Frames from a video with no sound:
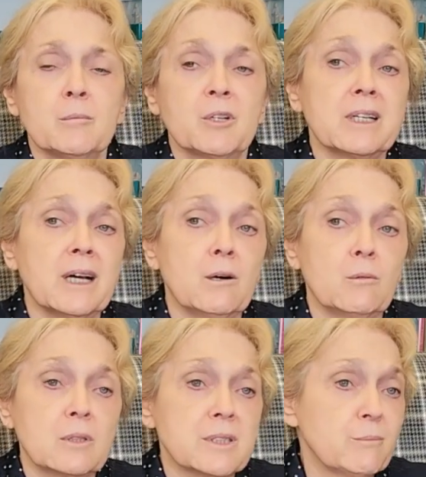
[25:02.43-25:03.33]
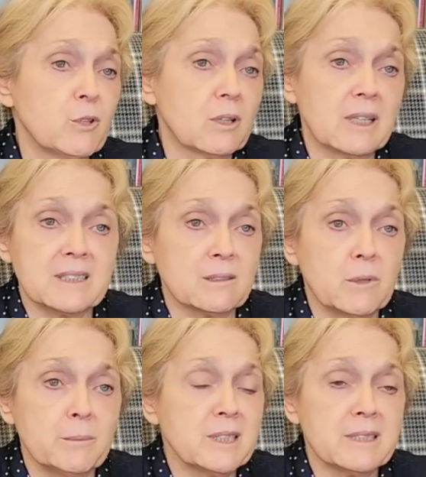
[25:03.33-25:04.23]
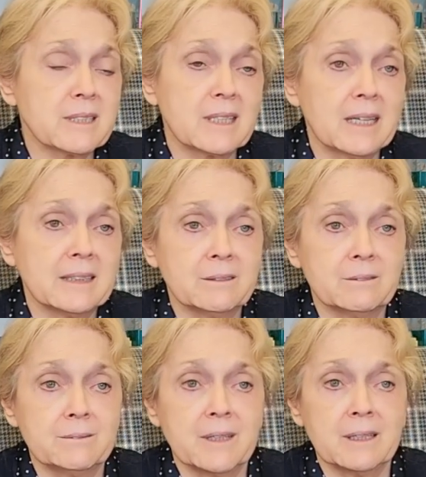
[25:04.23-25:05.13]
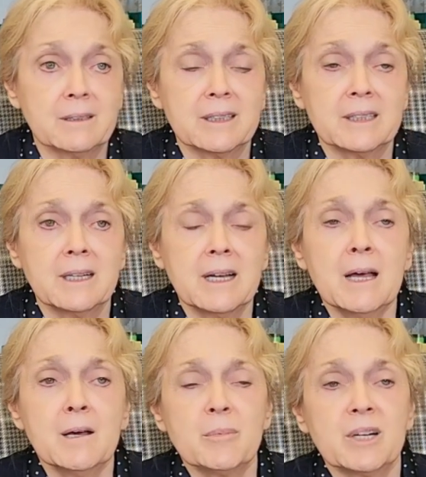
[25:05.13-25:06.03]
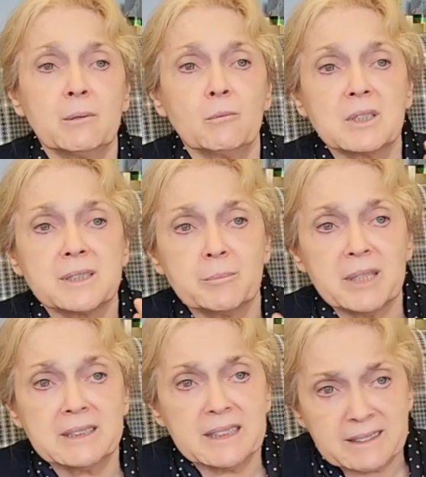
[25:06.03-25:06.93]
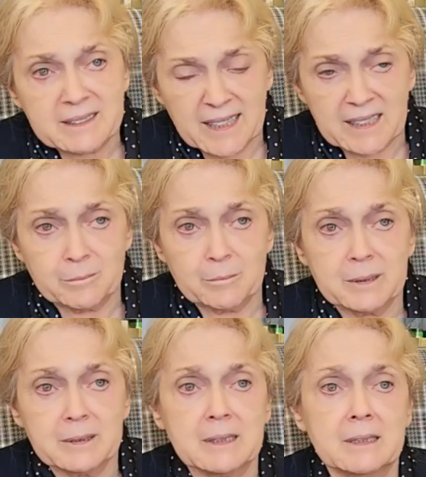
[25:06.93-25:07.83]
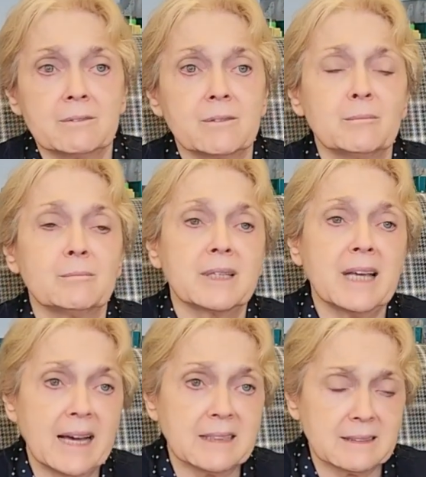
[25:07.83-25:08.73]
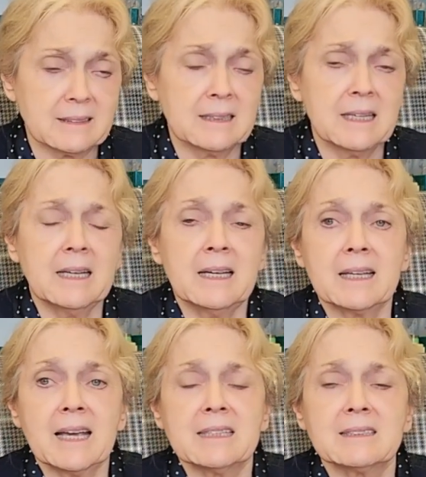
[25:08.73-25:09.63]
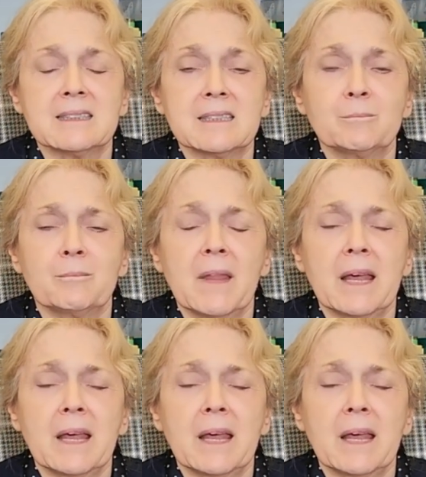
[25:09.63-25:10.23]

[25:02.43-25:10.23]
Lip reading: Birkenau was more or less a women's kind of area, but it was a big death camp from gassing.